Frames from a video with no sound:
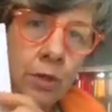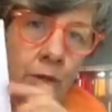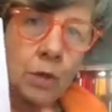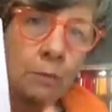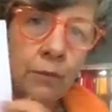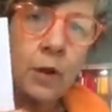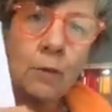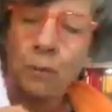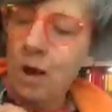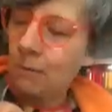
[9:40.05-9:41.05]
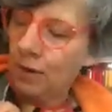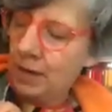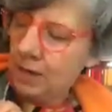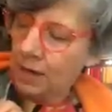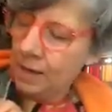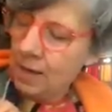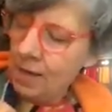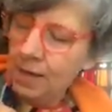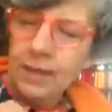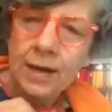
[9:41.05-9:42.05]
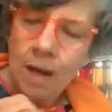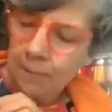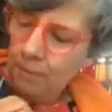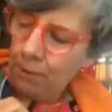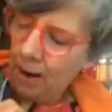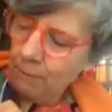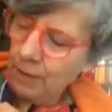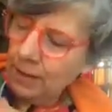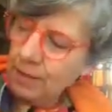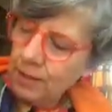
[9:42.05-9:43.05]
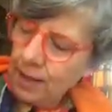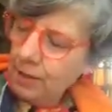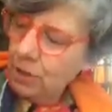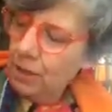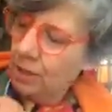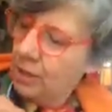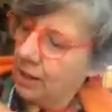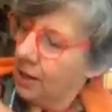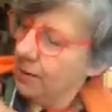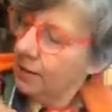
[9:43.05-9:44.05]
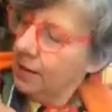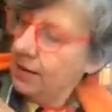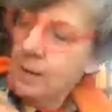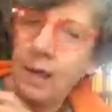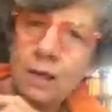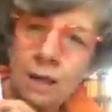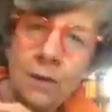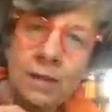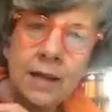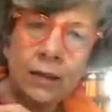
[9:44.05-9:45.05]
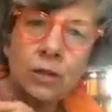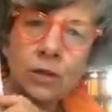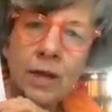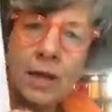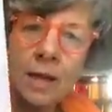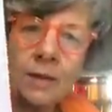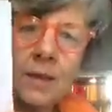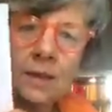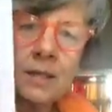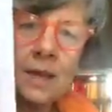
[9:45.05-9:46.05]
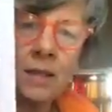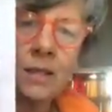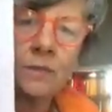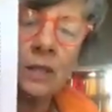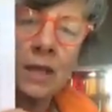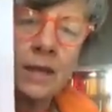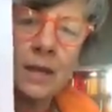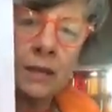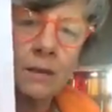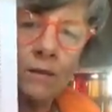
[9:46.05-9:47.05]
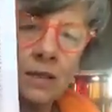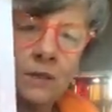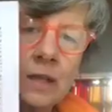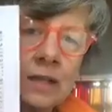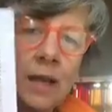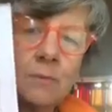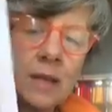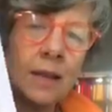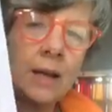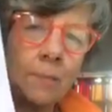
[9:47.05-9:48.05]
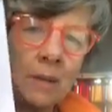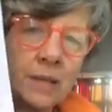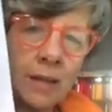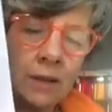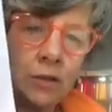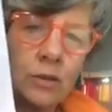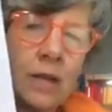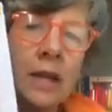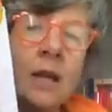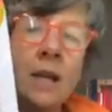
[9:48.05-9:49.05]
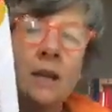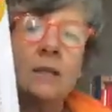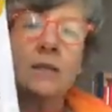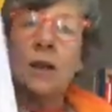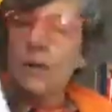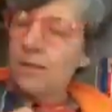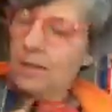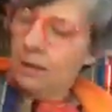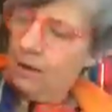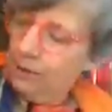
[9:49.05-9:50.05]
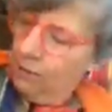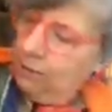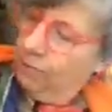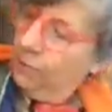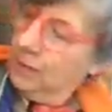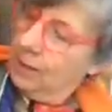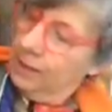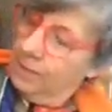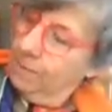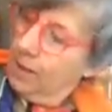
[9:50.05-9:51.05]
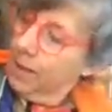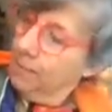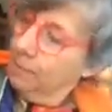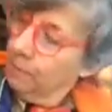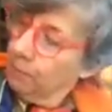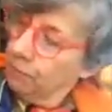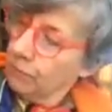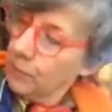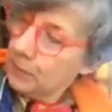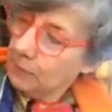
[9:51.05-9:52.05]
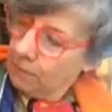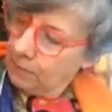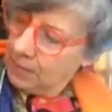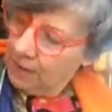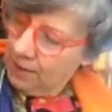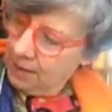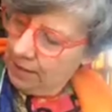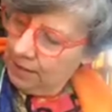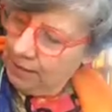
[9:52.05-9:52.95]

the top of lower primary. Then upper primary is a section, and then there's lower secondary, and then this activity the rest of it is aimed at upper secondary. So, and then at the and then